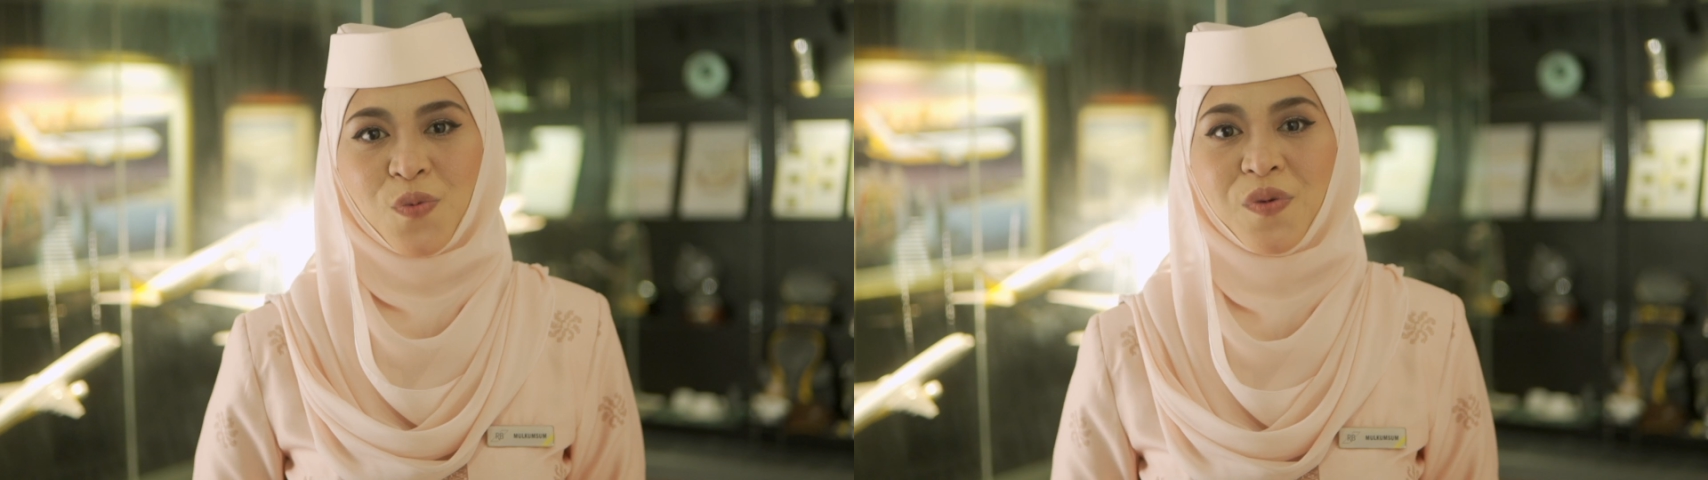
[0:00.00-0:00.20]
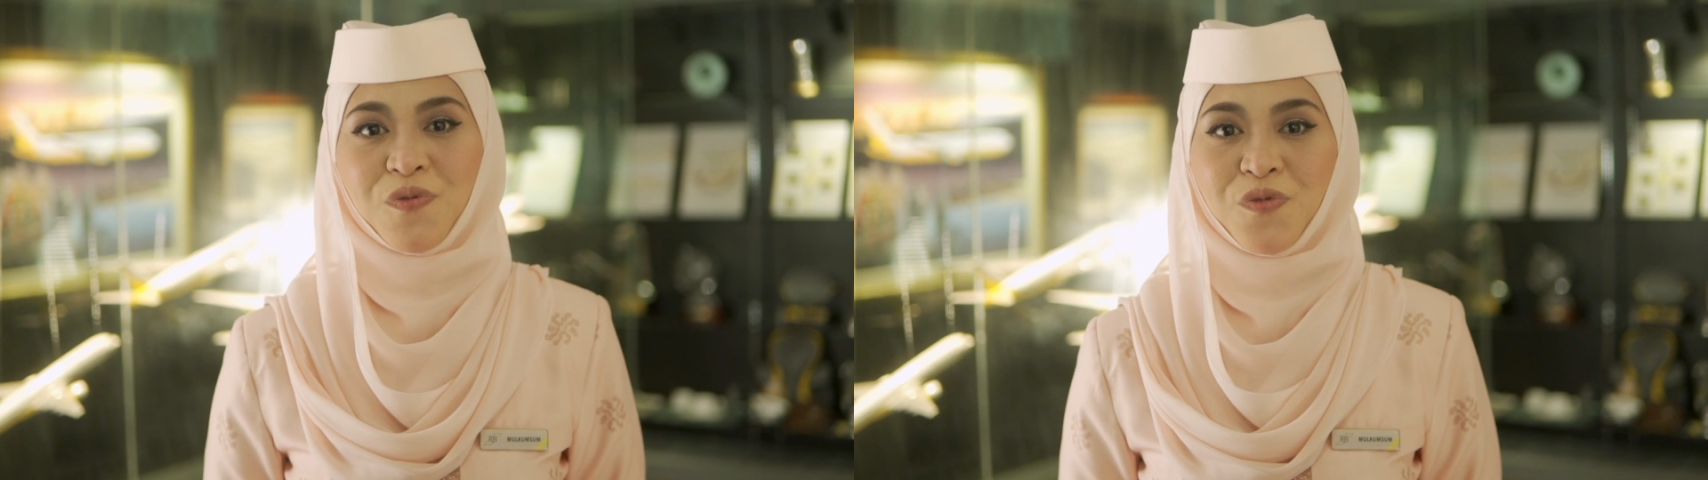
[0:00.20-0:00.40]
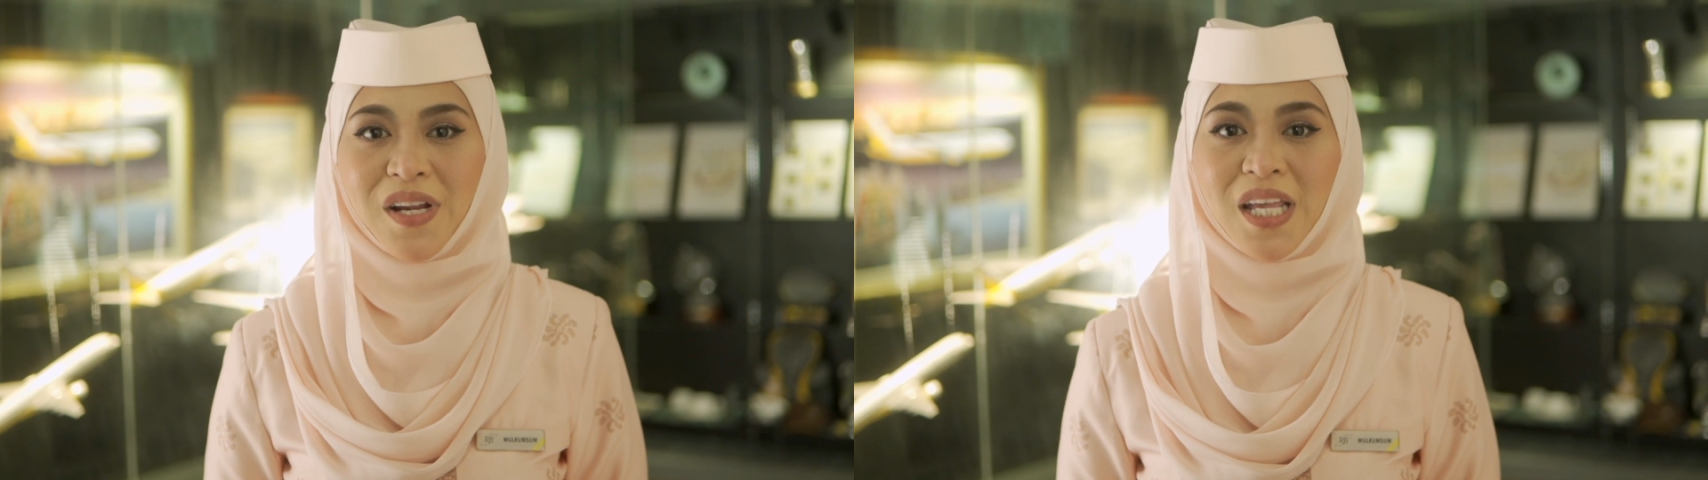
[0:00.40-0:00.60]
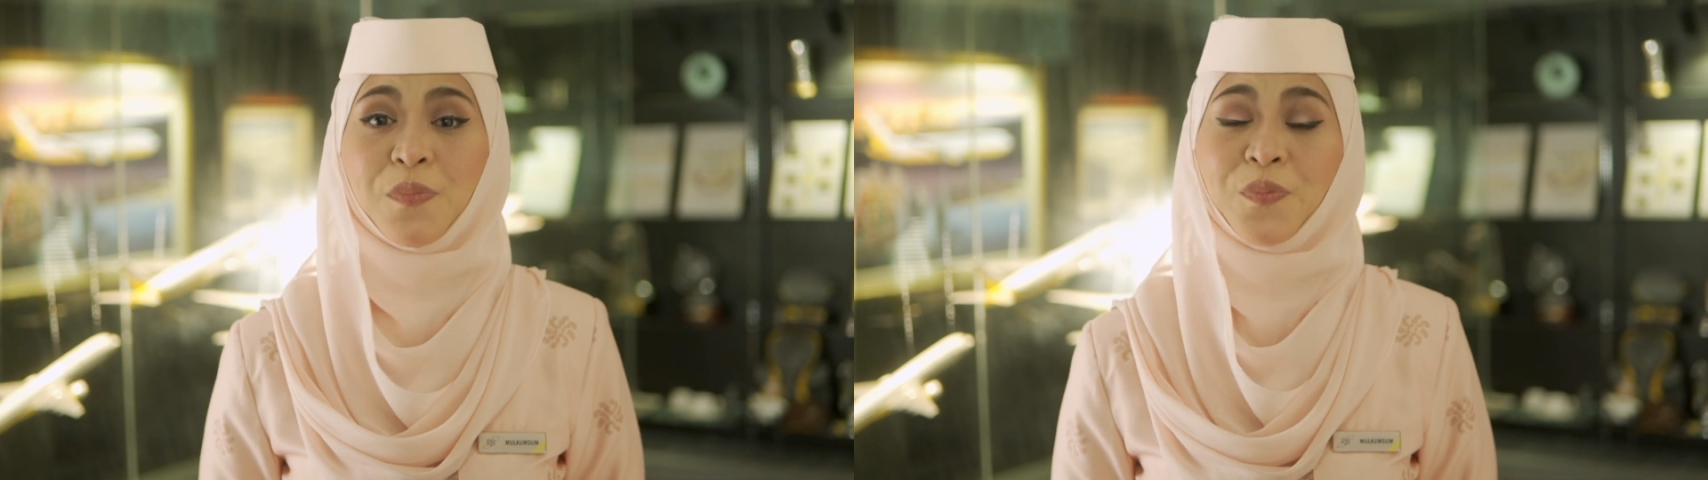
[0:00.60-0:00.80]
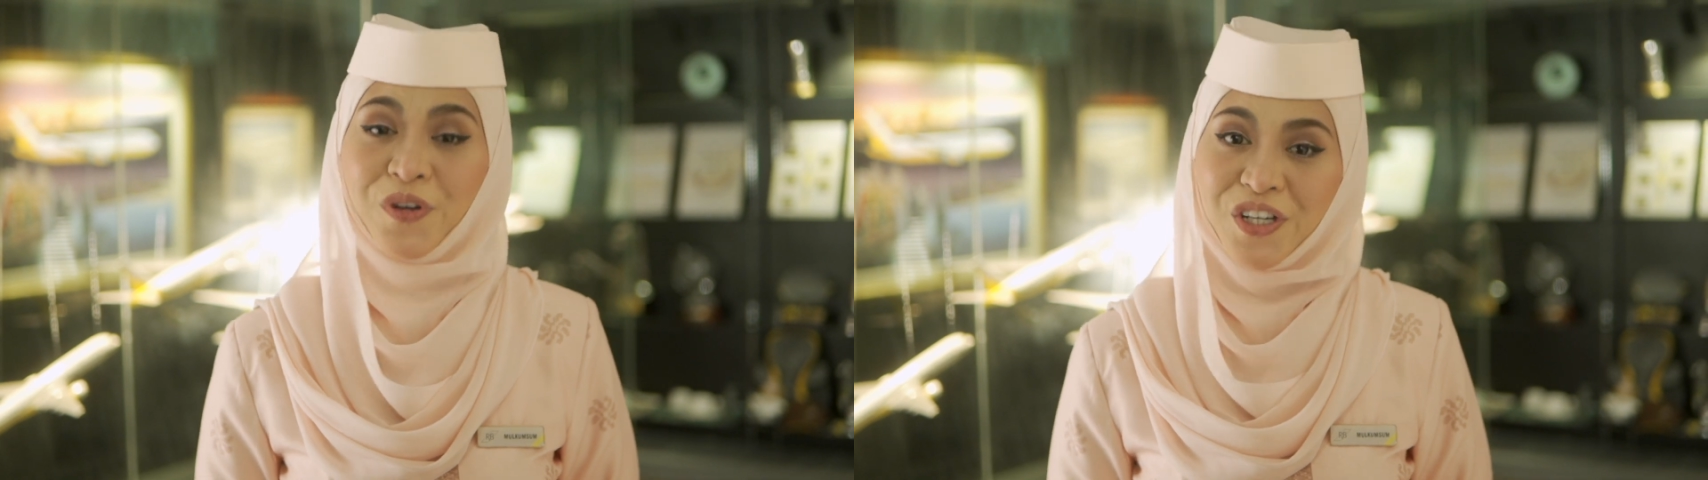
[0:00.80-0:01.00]
we really
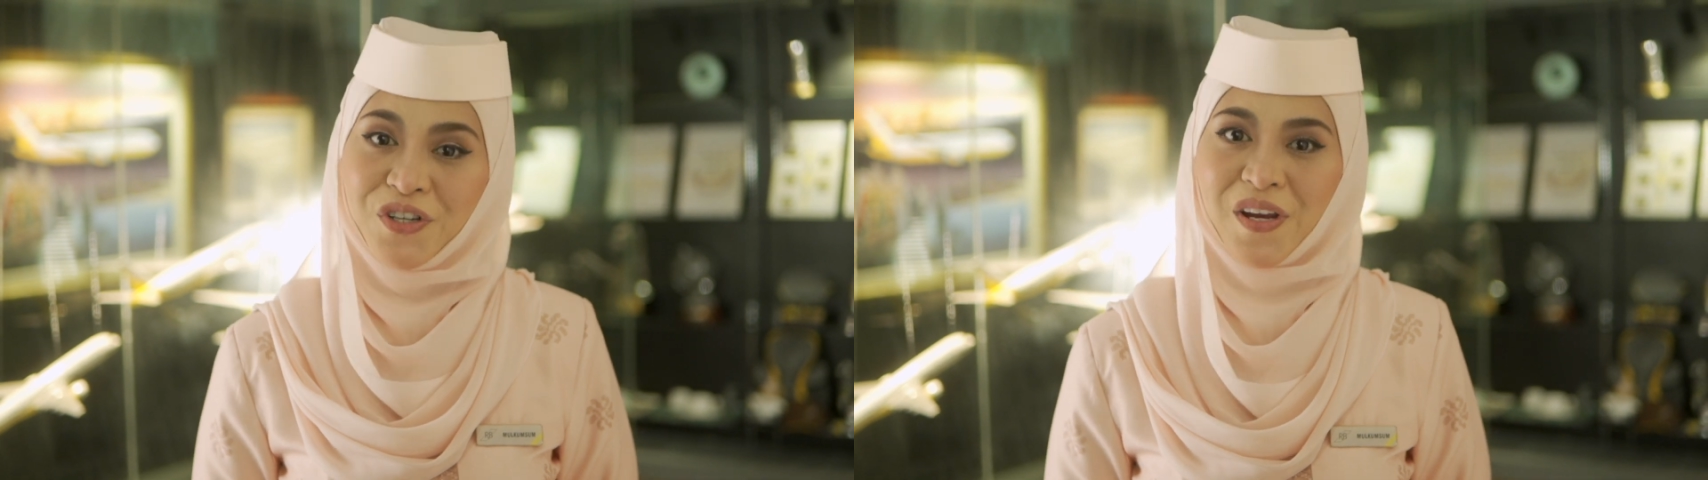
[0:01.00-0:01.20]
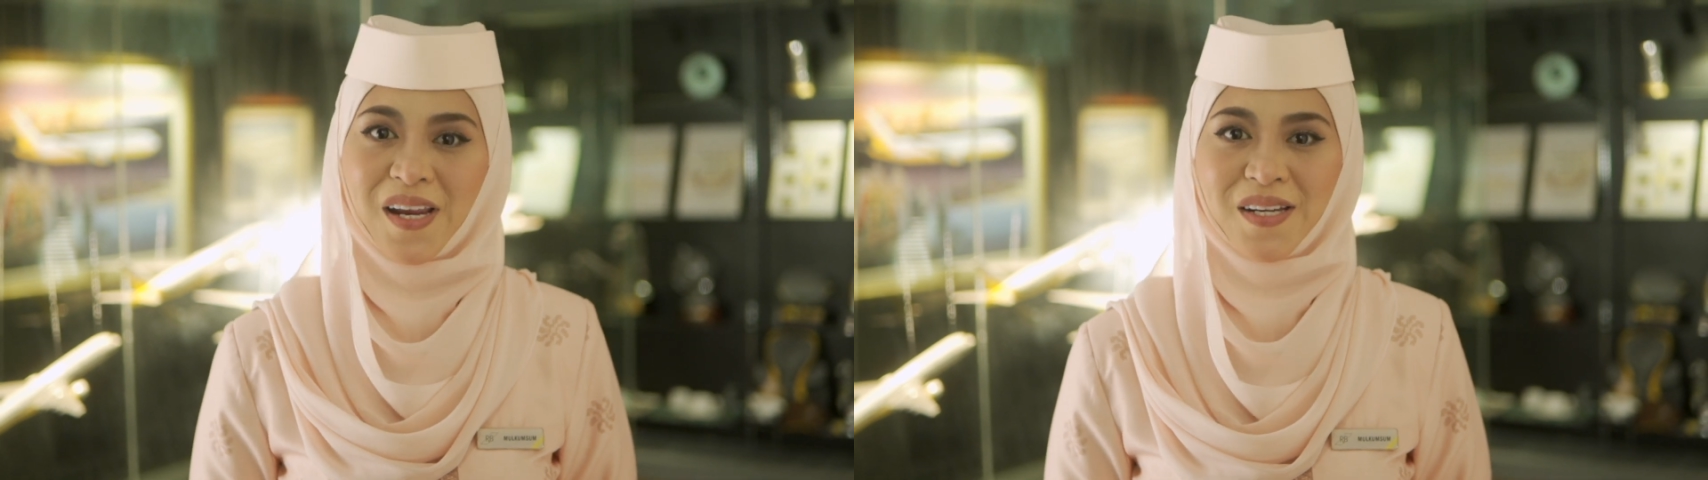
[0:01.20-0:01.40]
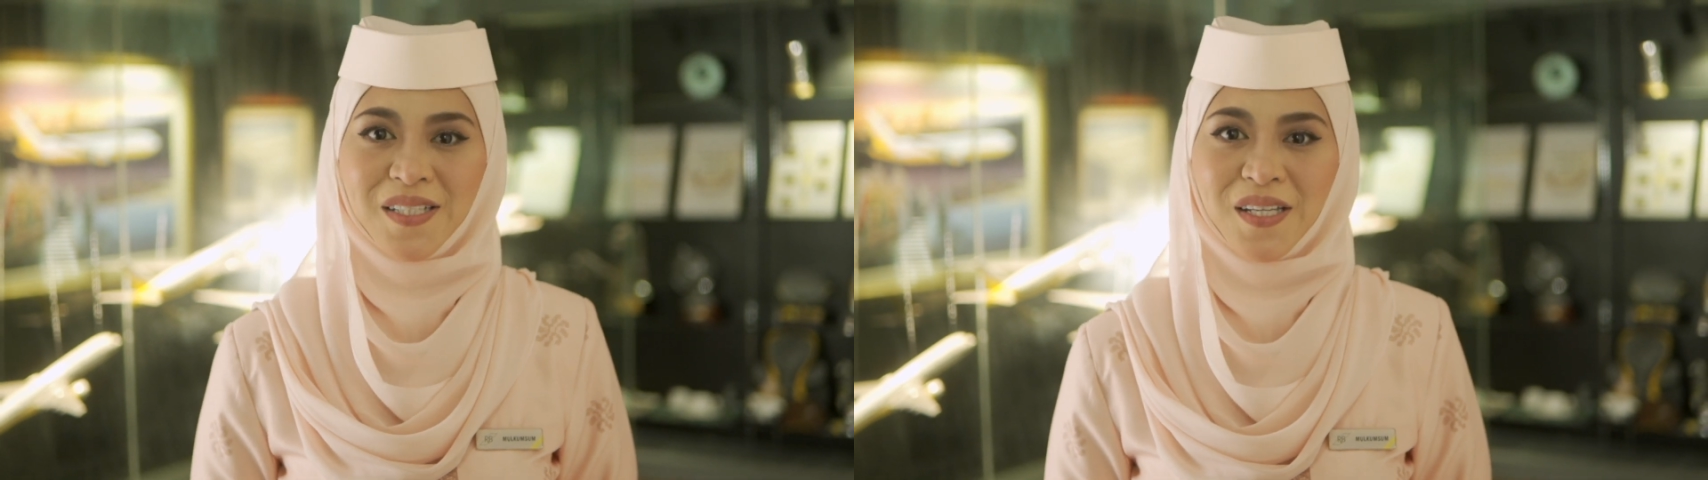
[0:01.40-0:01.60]
appreciate